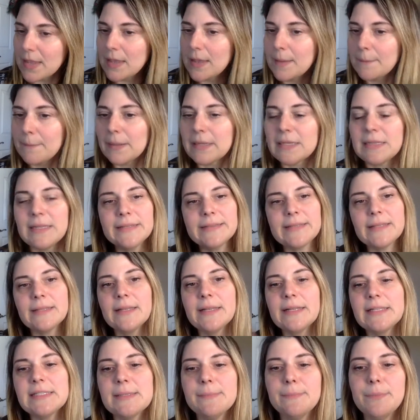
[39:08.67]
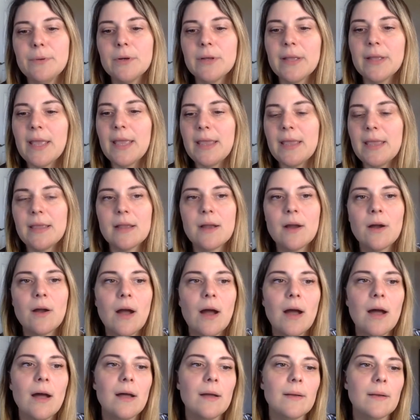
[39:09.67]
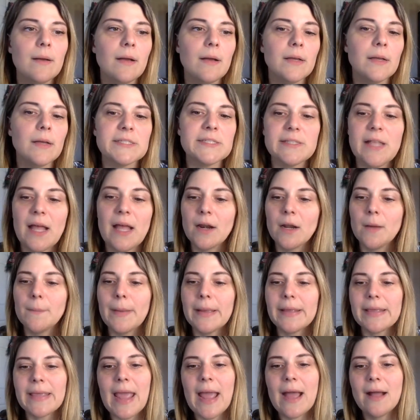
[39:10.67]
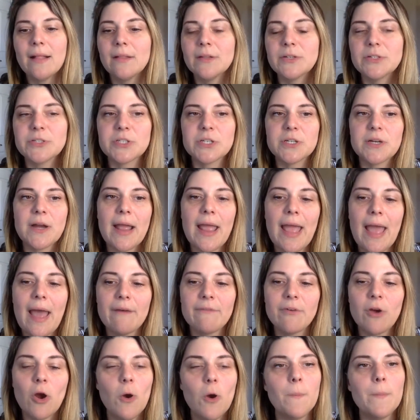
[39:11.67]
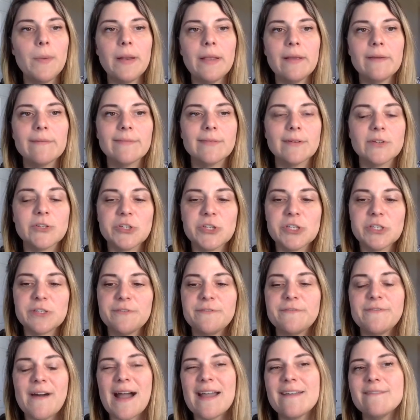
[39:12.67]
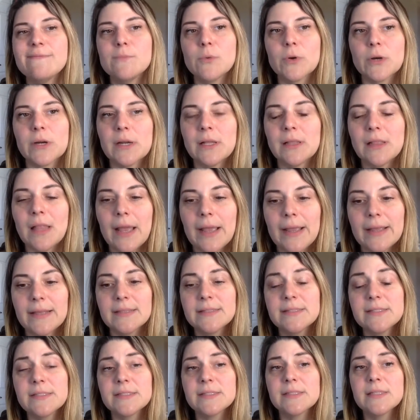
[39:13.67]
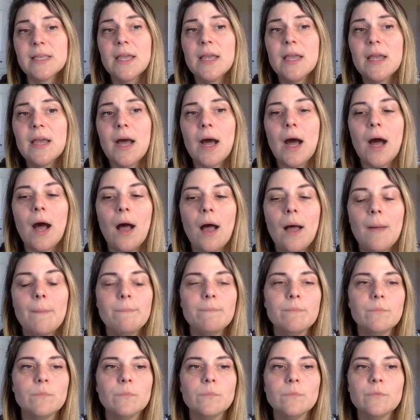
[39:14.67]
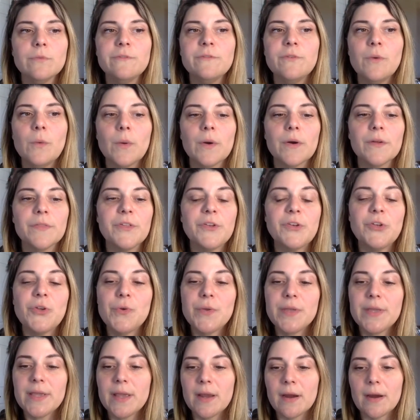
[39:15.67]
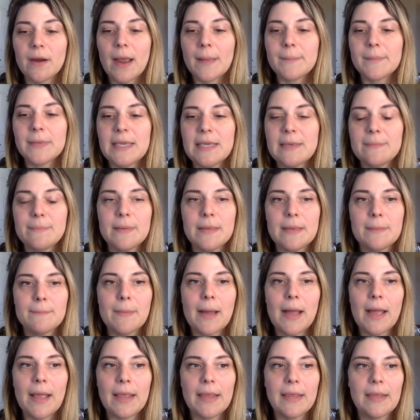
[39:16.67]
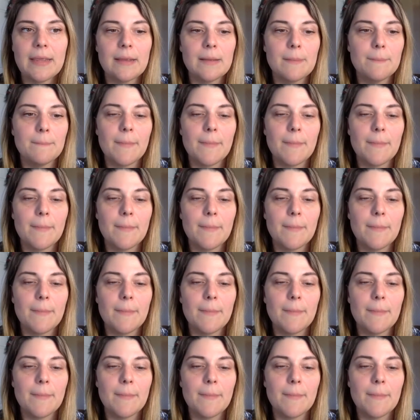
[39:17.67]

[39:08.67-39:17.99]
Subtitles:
But click the link to book a slot on my calendar. I have an opening for just 5 more clients for the new year. I'm keeping my